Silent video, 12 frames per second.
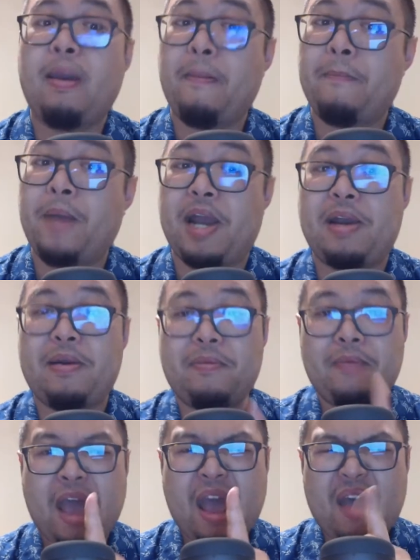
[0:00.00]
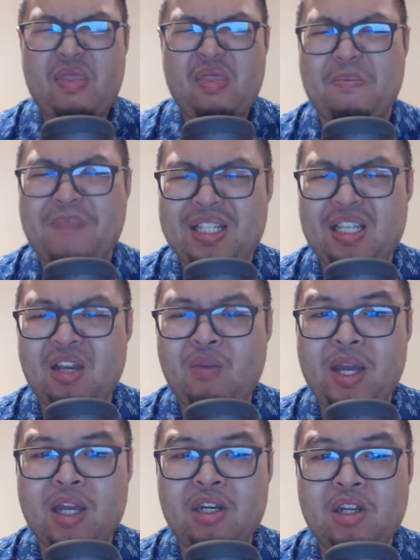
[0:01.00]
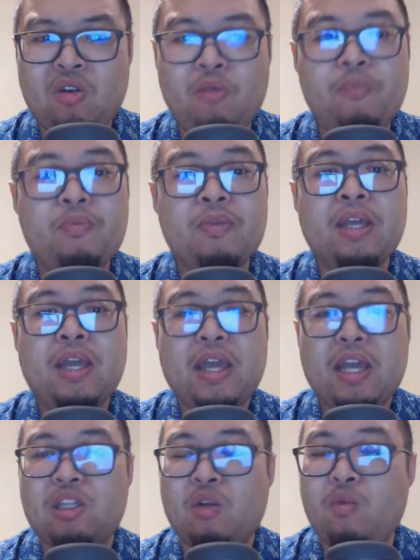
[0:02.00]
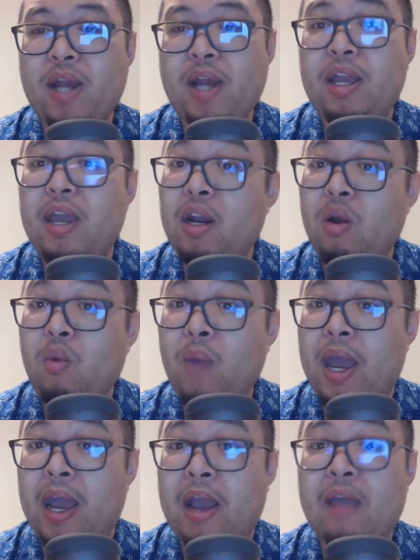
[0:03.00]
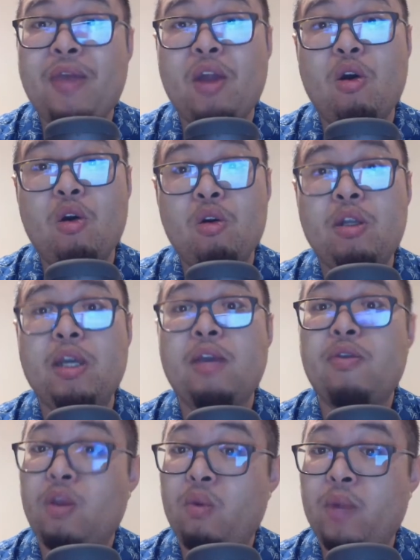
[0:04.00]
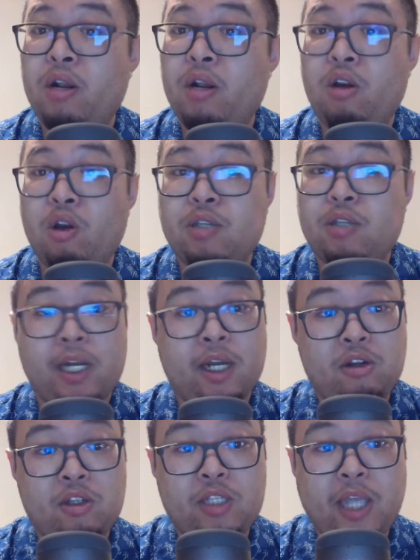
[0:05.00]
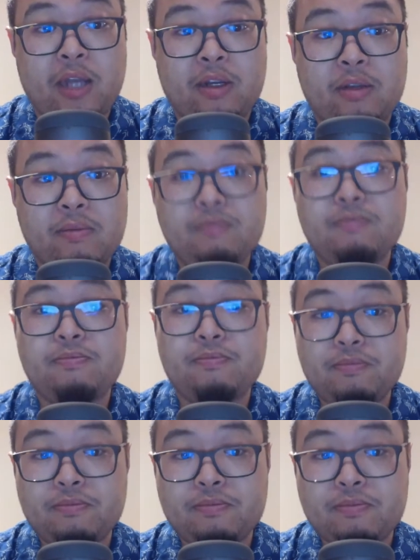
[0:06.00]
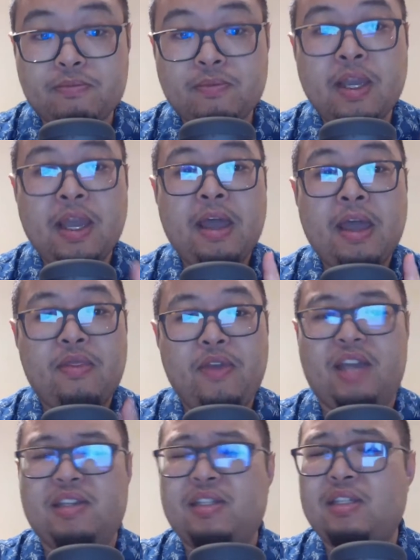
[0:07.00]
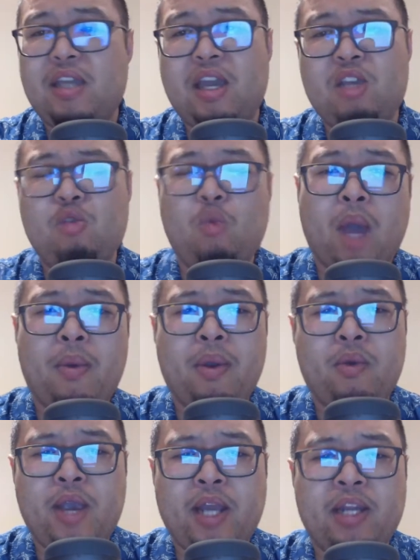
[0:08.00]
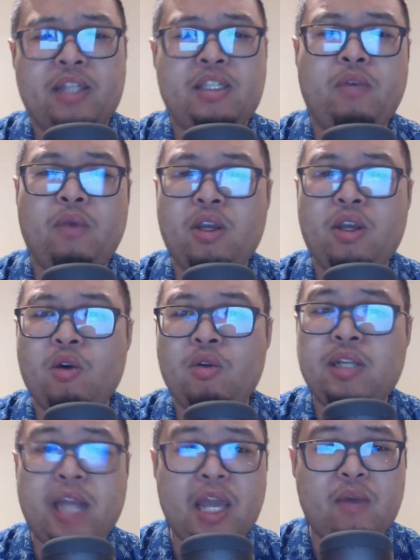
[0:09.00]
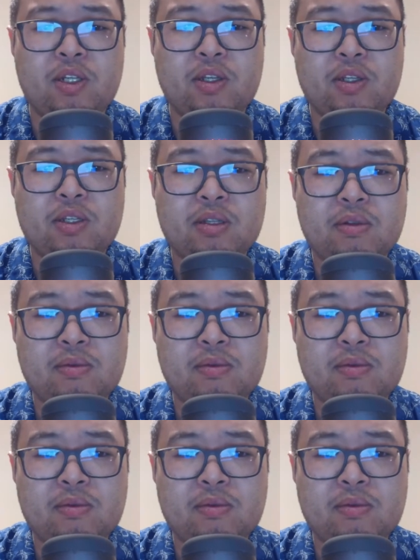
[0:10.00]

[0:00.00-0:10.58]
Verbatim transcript: But the best thing we can do is to write it in a way that only the reader knows how to understand. This is why we created secret codes and languages.